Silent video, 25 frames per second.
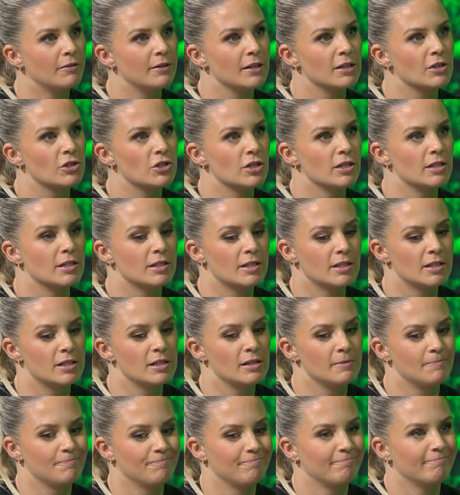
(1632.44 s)
I think she's
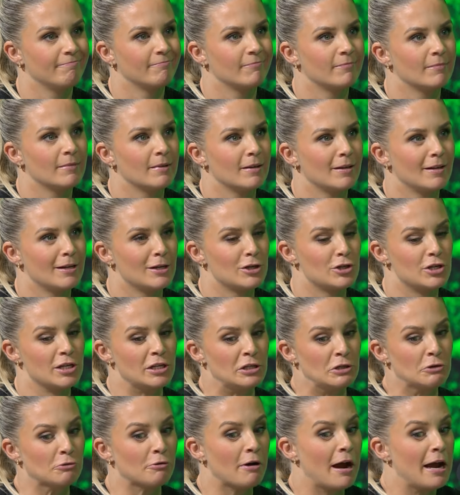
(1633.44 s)

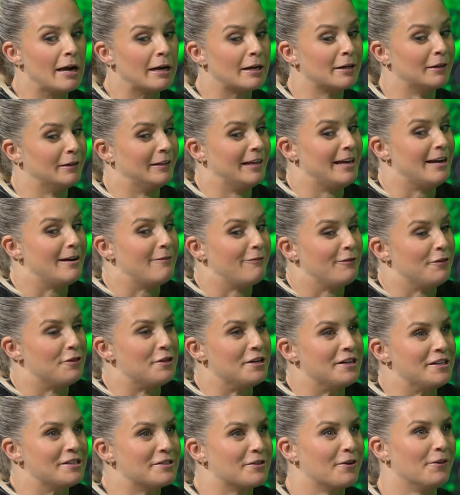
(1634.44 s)
your anchor leg for
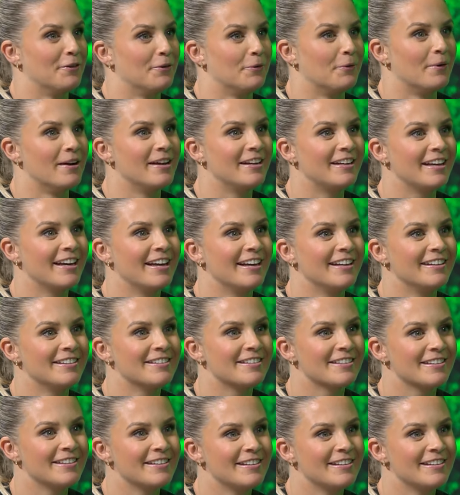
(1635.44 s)
things on the weekend.